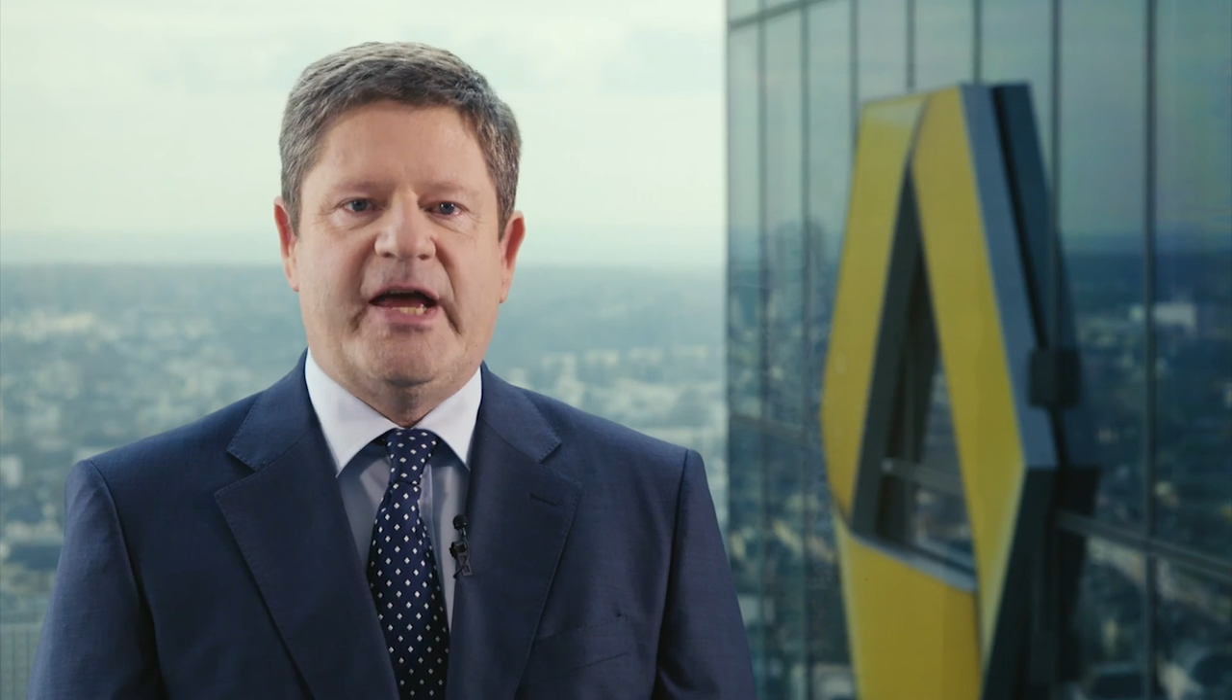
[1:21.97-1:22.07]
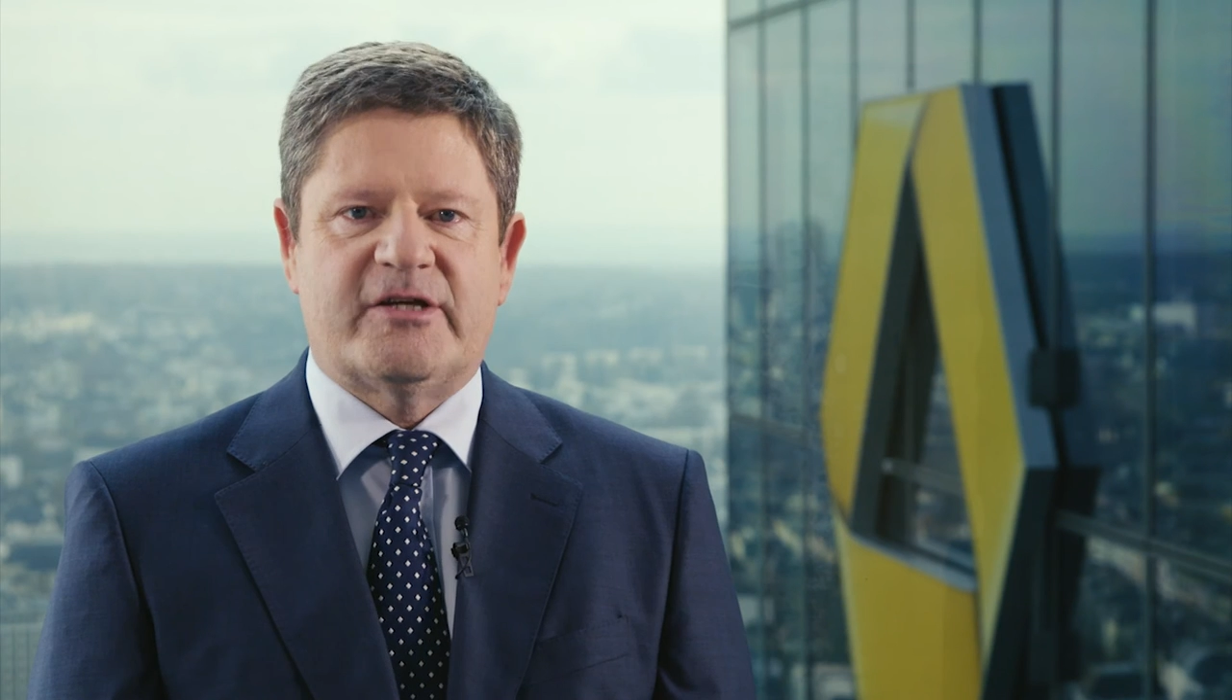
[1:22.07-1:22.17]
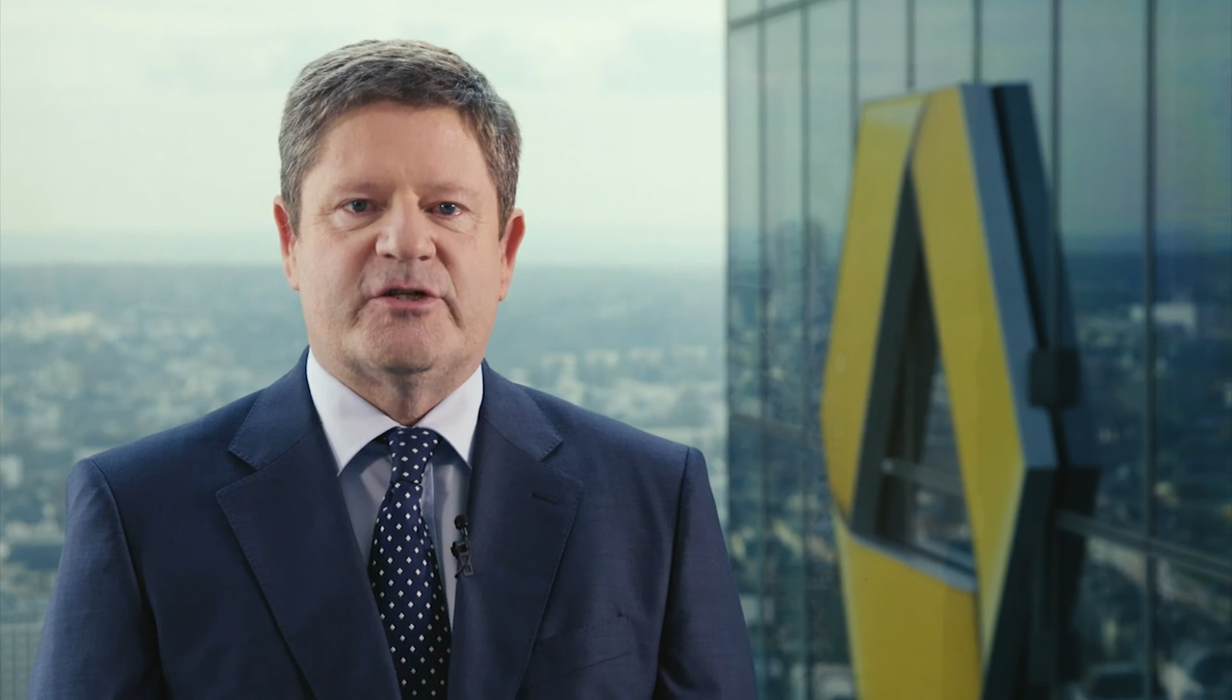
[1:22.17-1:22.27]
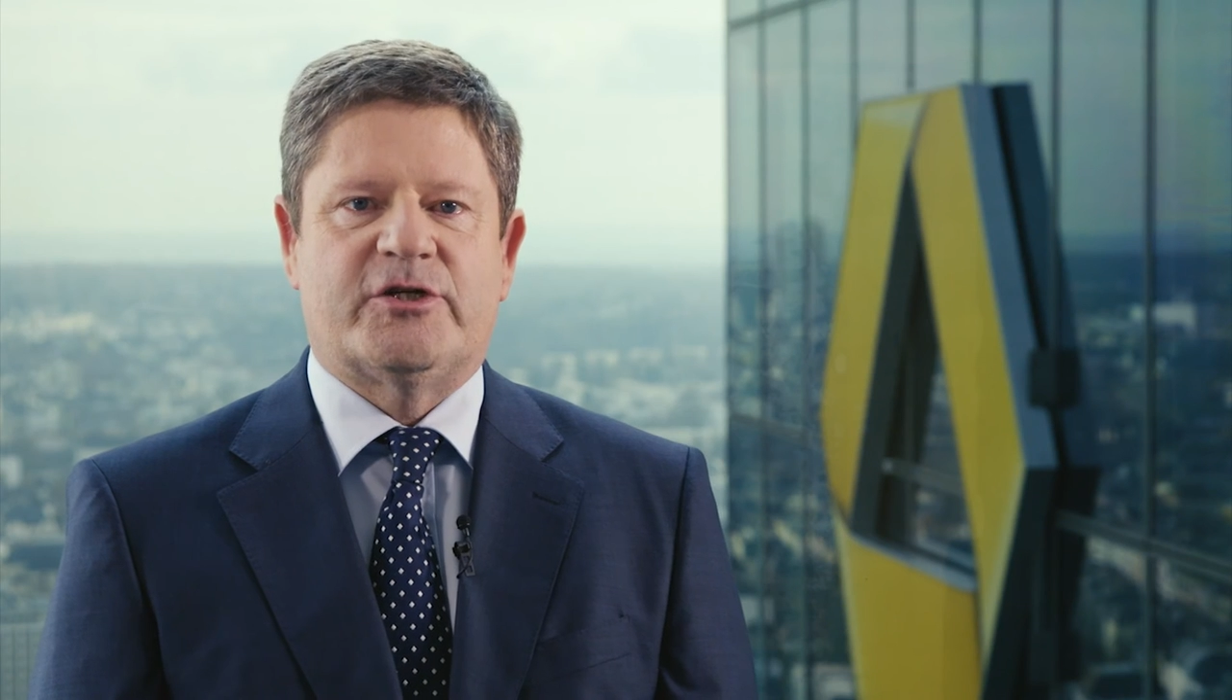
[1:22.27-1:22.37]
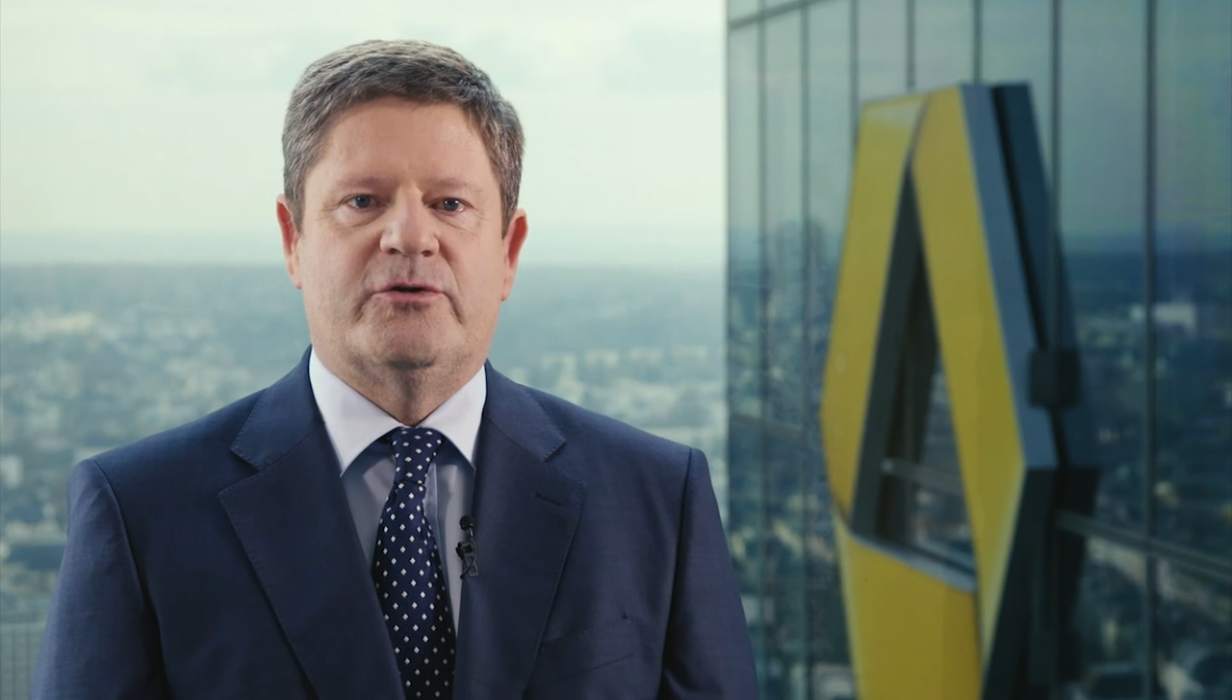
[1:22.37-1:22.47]

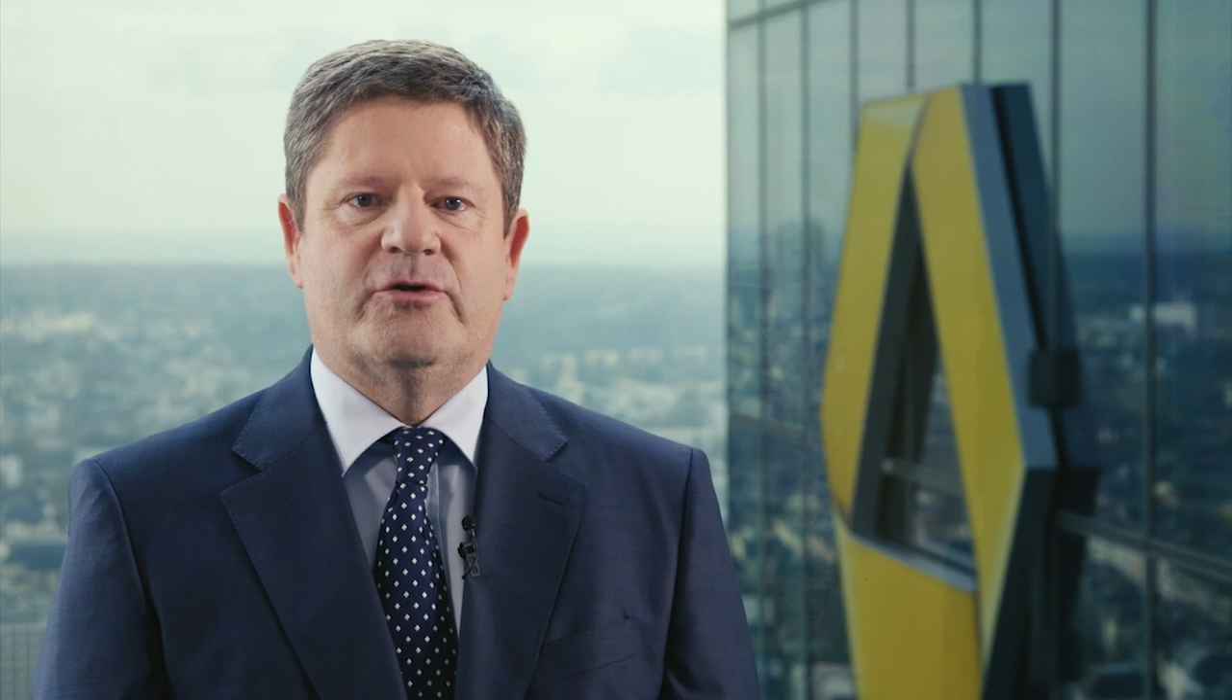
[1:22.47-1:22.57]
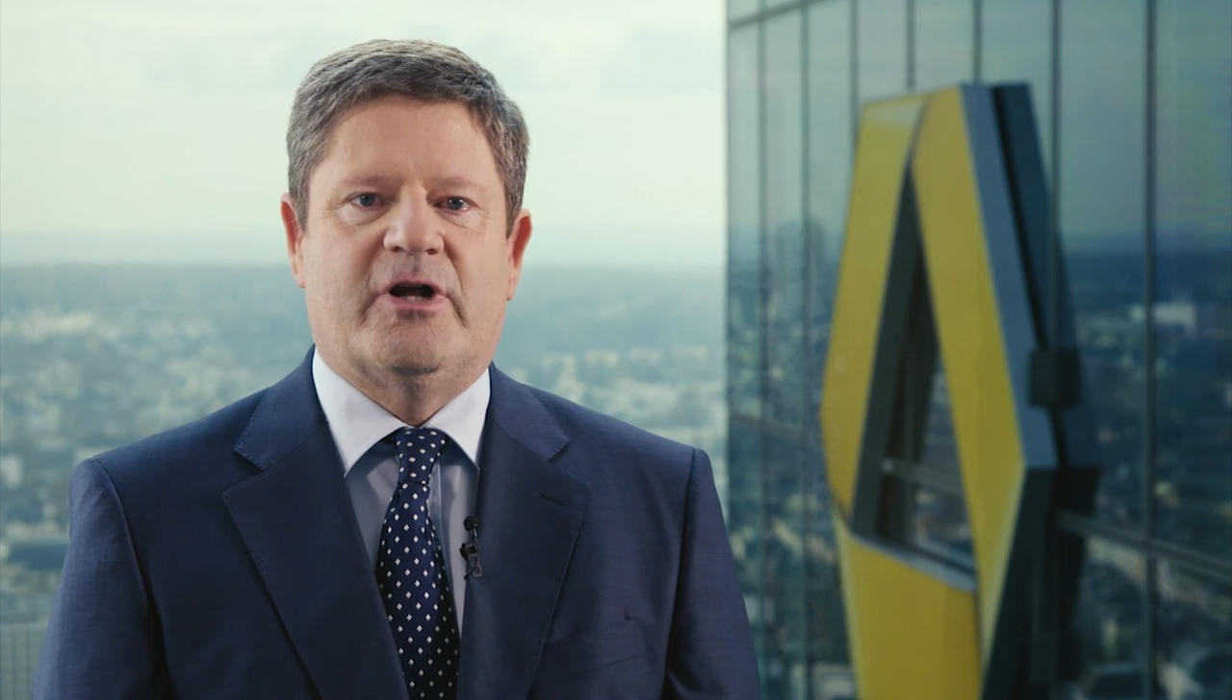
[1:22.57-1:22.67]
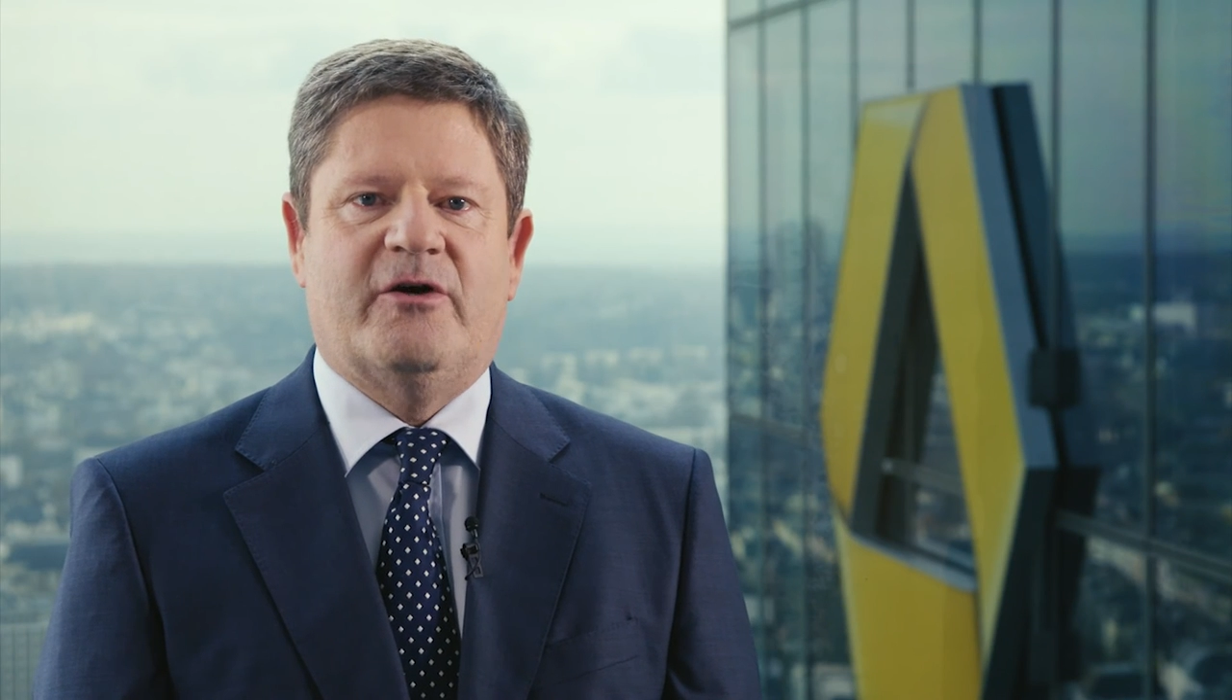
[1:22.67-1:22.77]
execute on